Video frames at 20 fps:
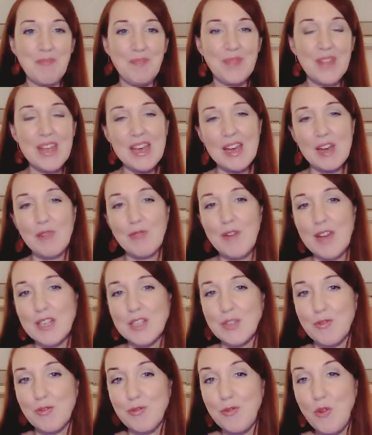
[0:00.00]
In fact,
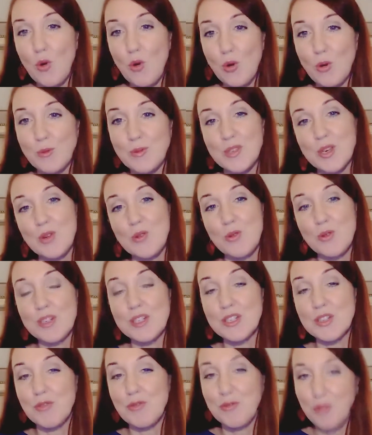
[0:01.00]
Forbes, according to
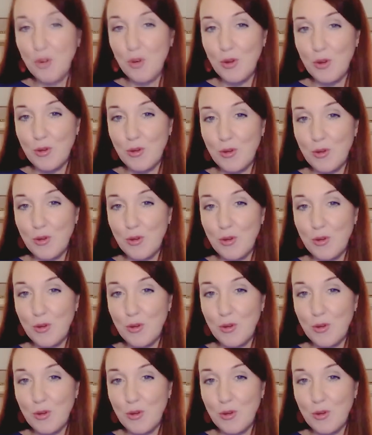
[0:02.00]
Forbes,